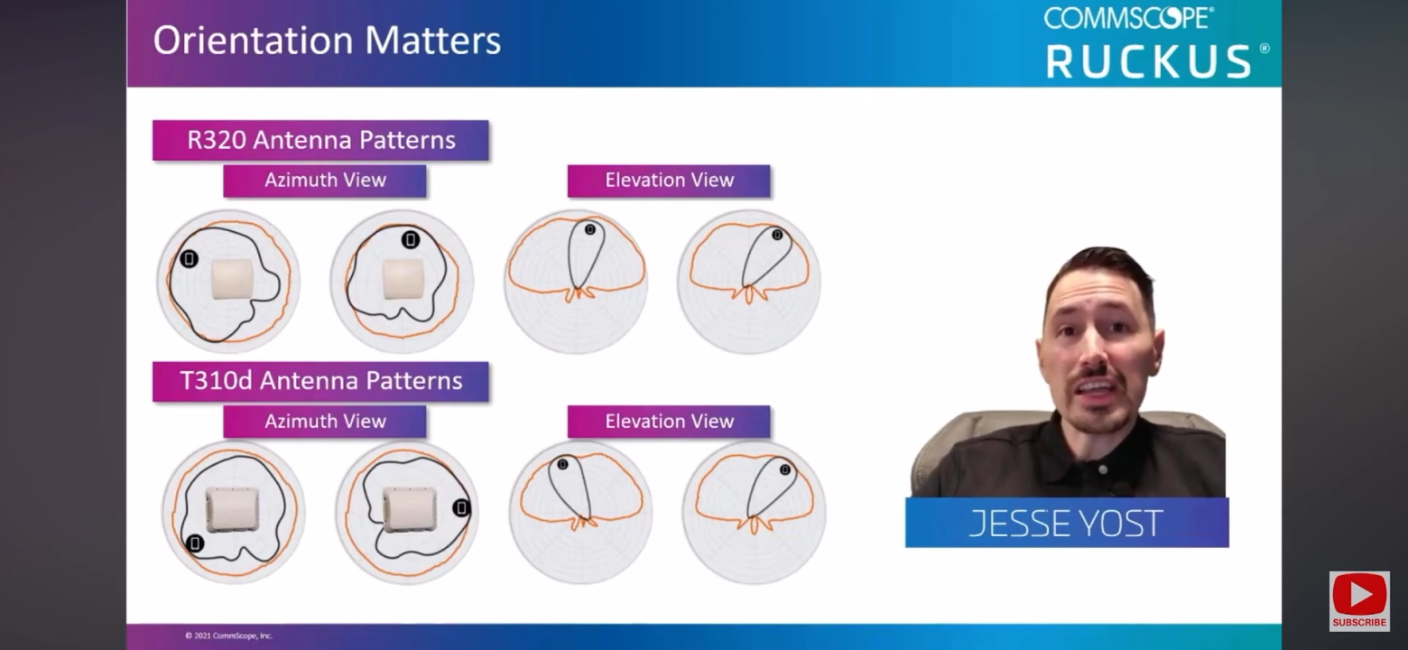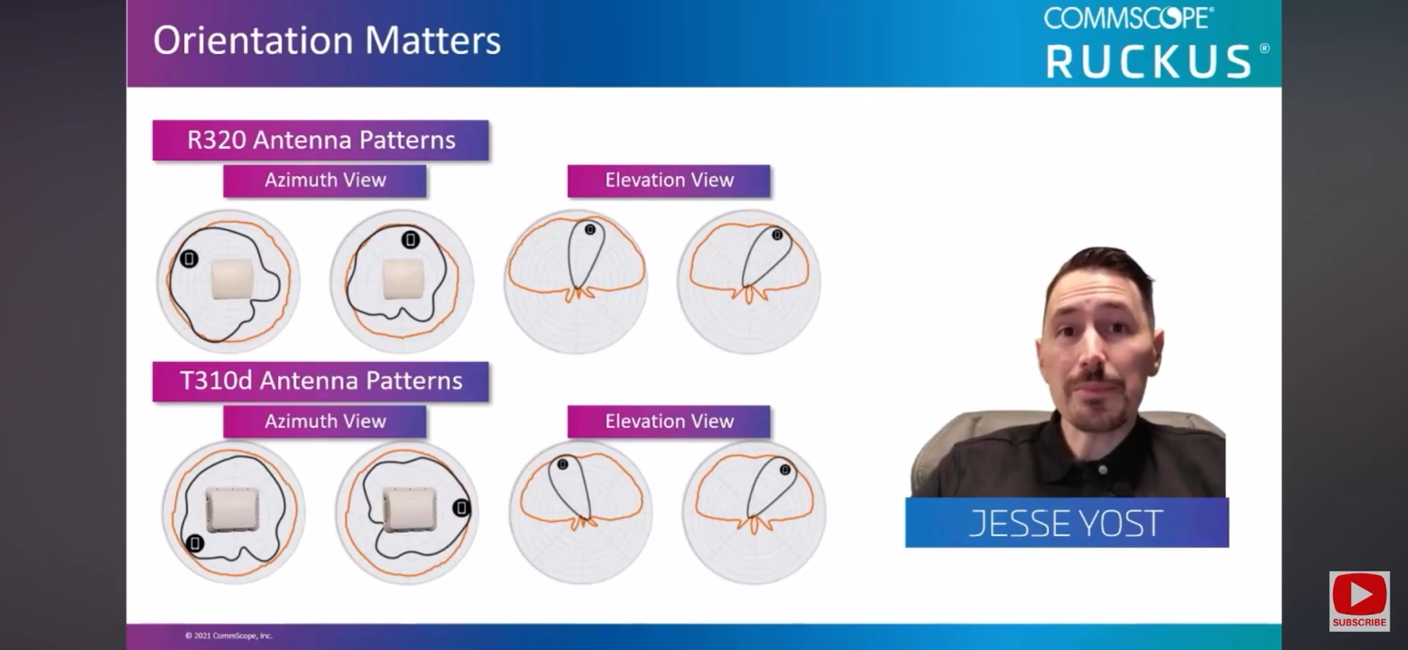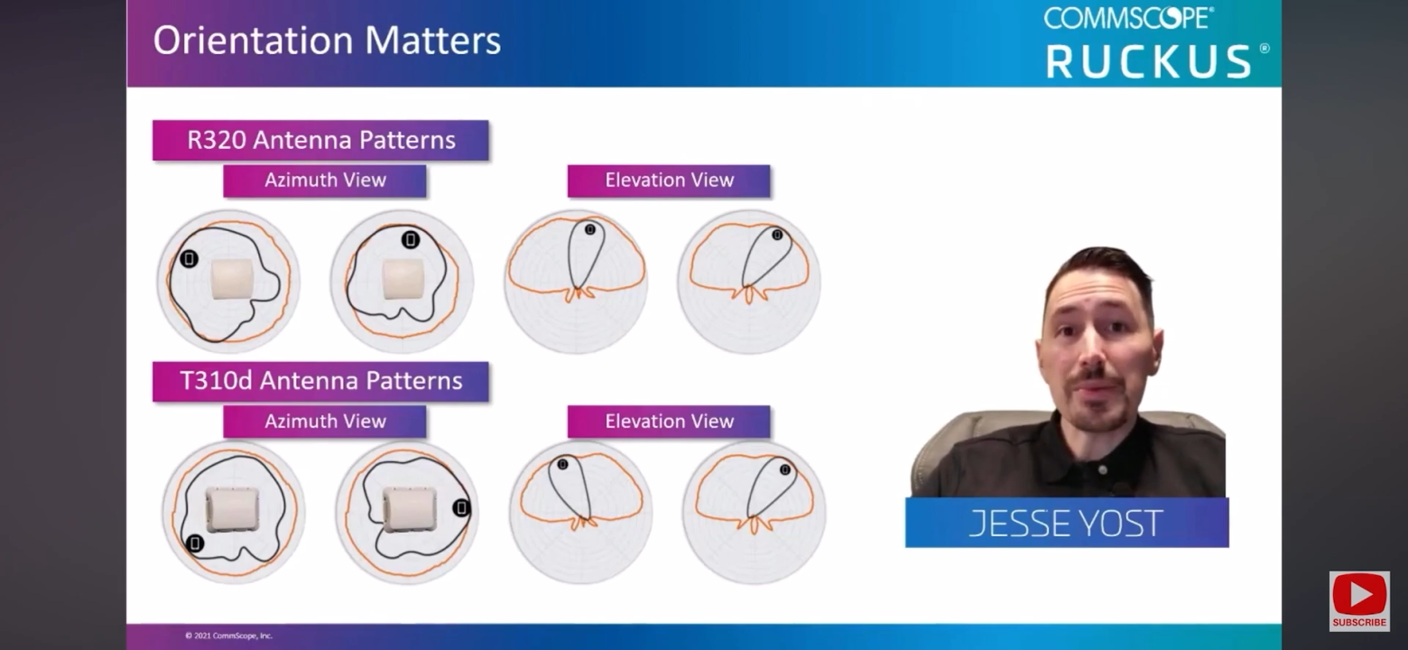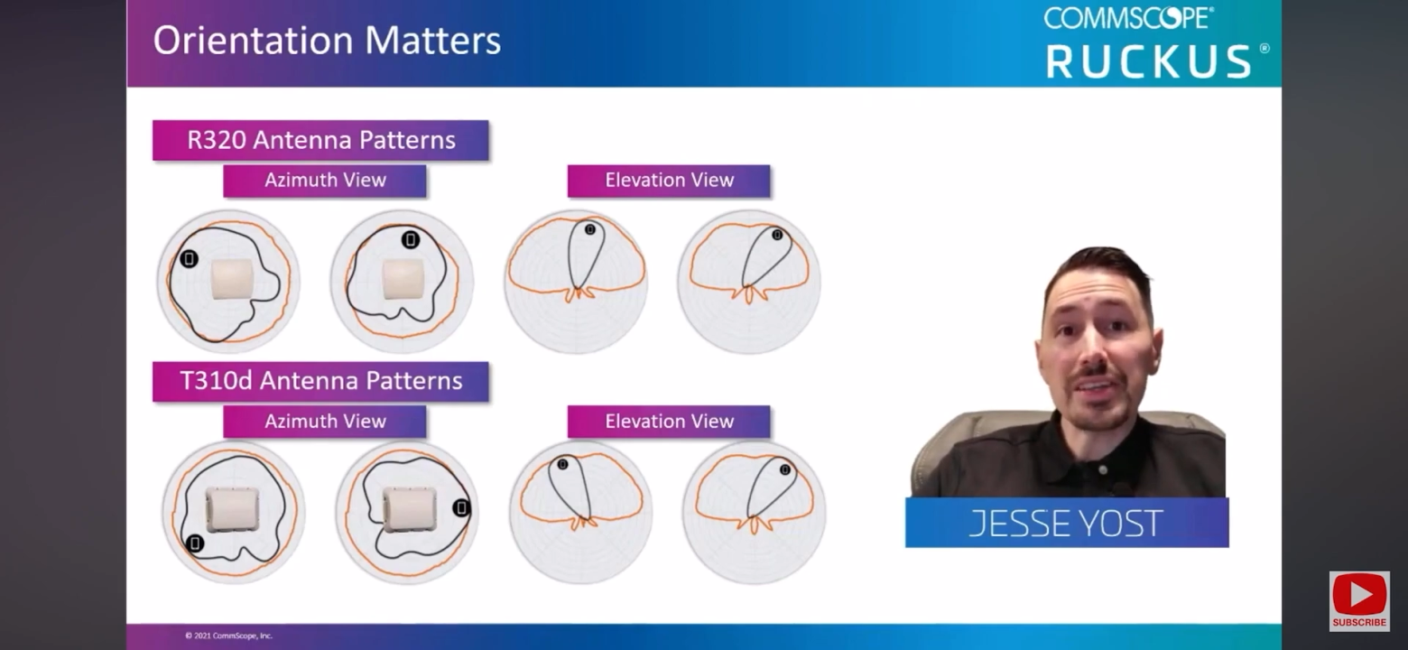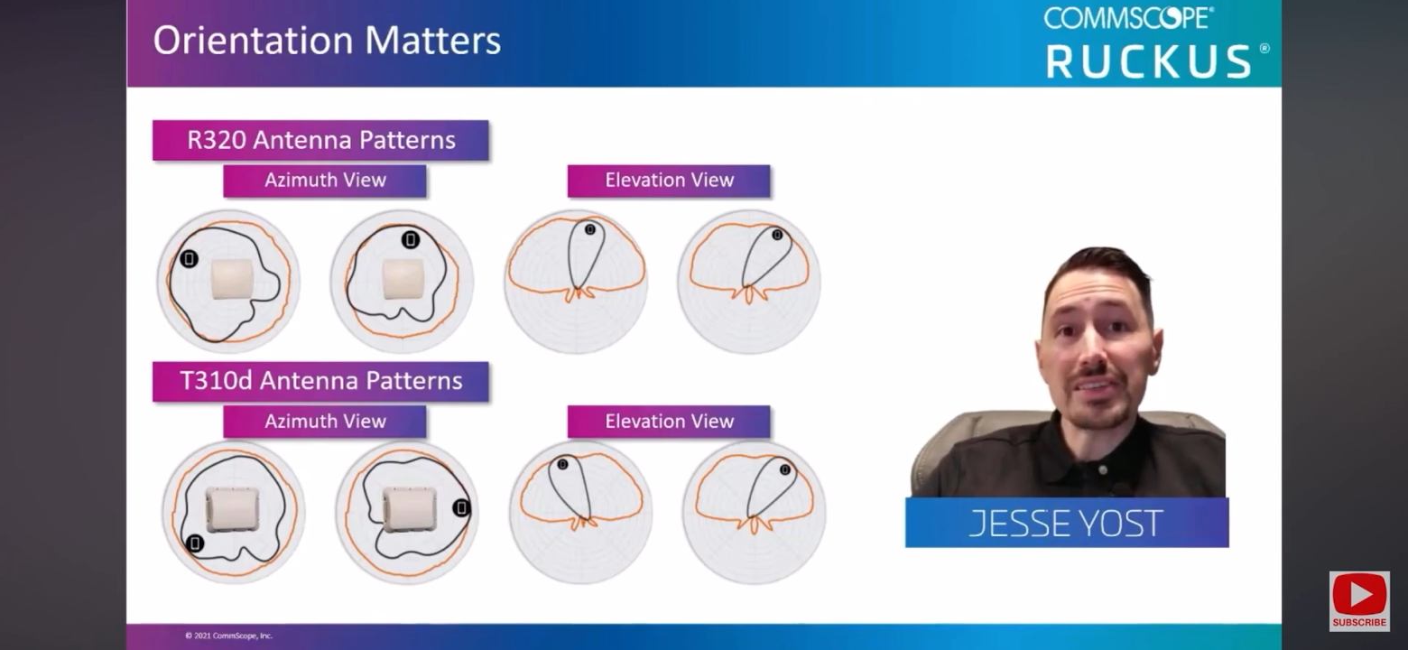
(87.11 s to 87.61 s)

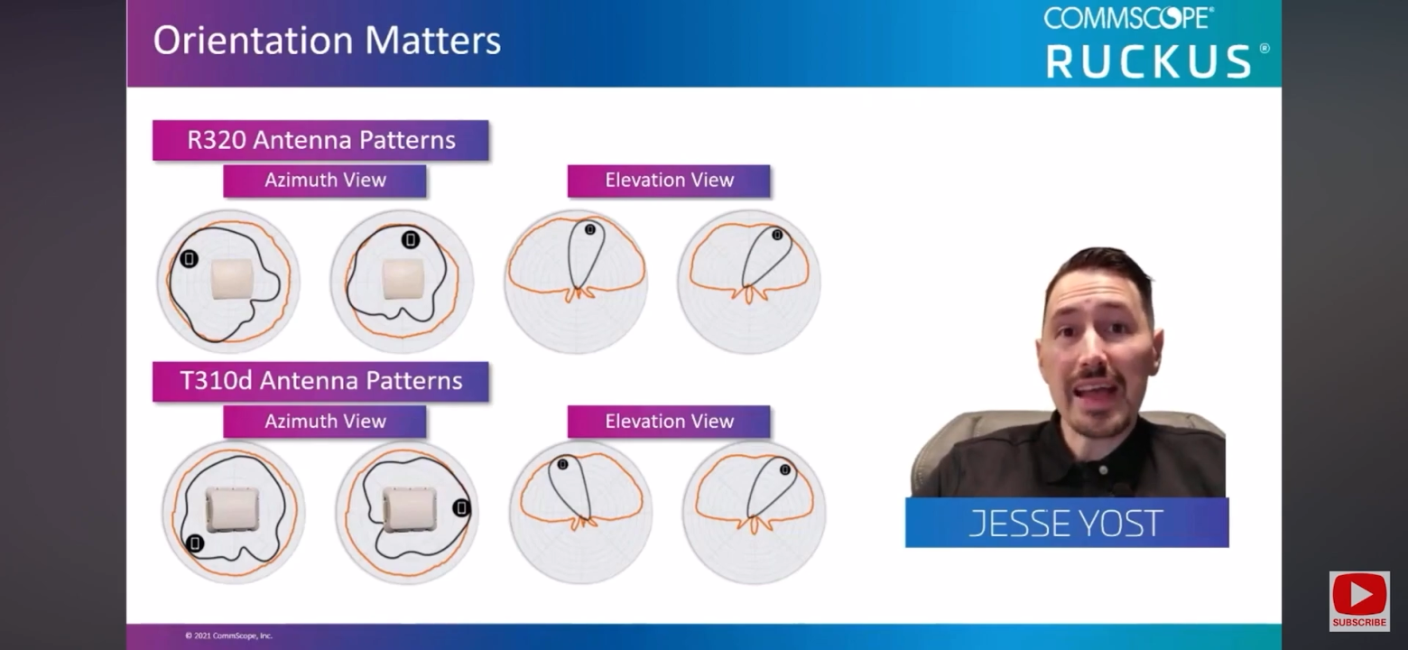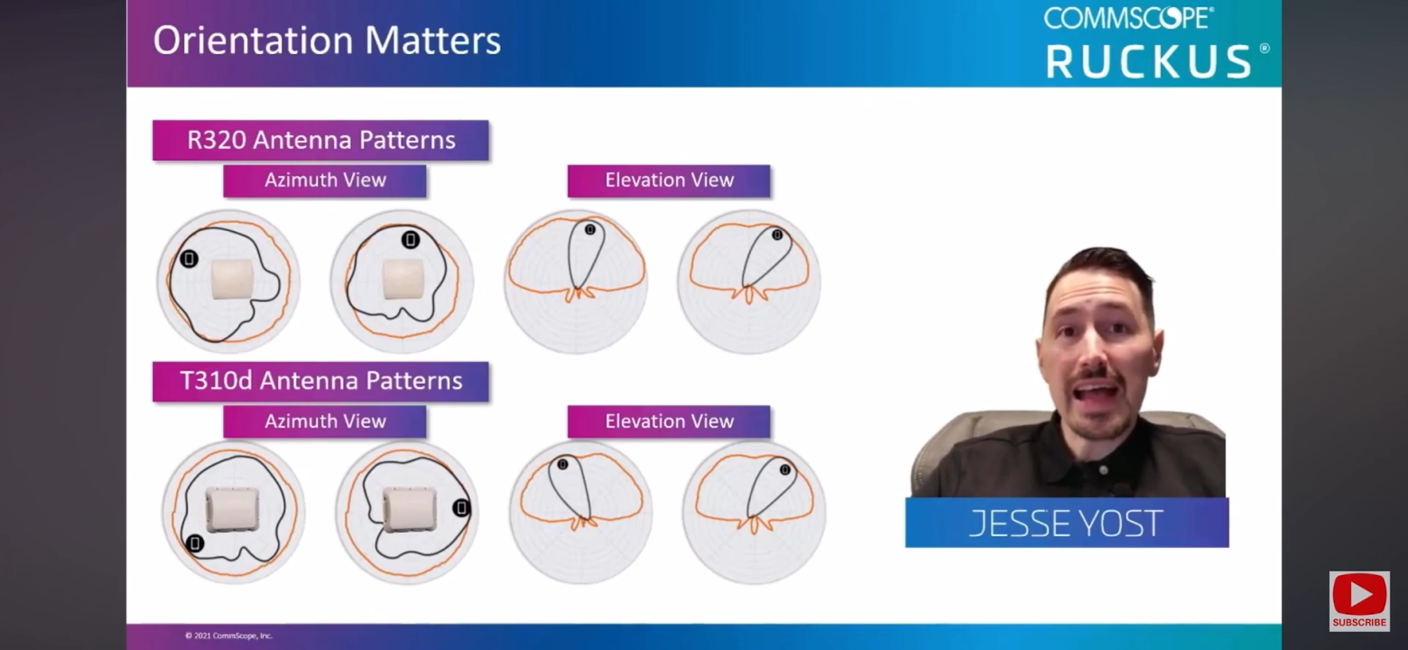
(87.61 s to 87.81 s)
AP's